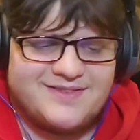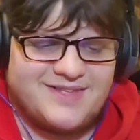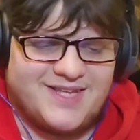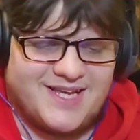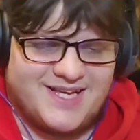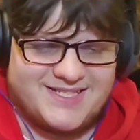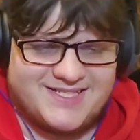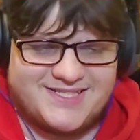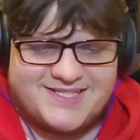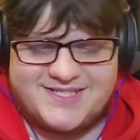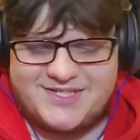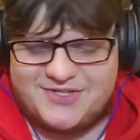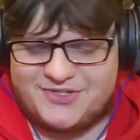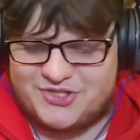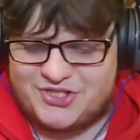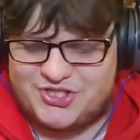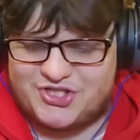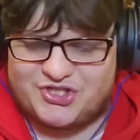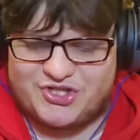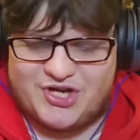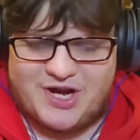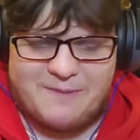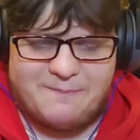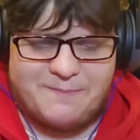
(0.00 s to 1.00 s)
Nice little
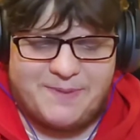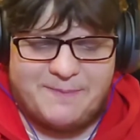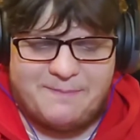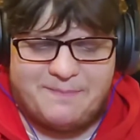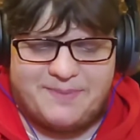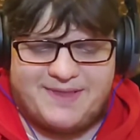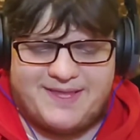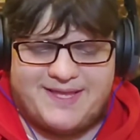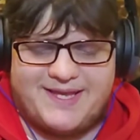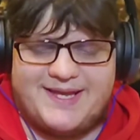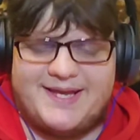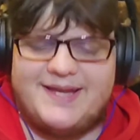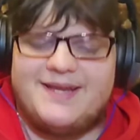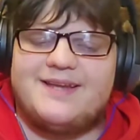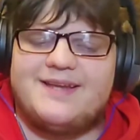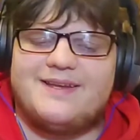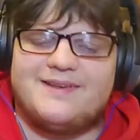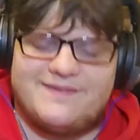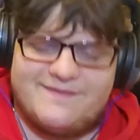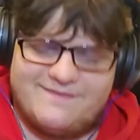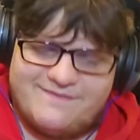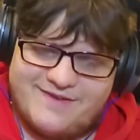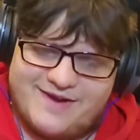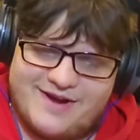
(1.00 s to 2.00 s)
trumpet play.
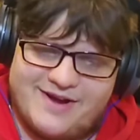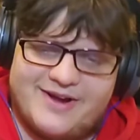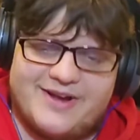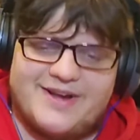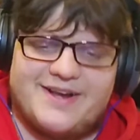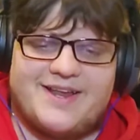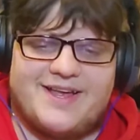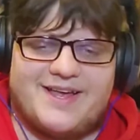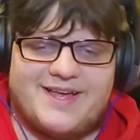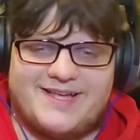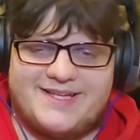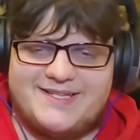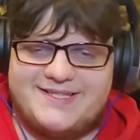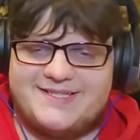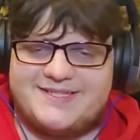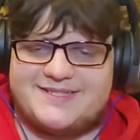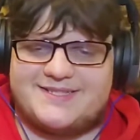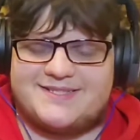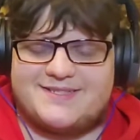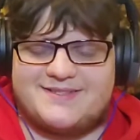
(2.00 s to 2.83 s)
Very nice.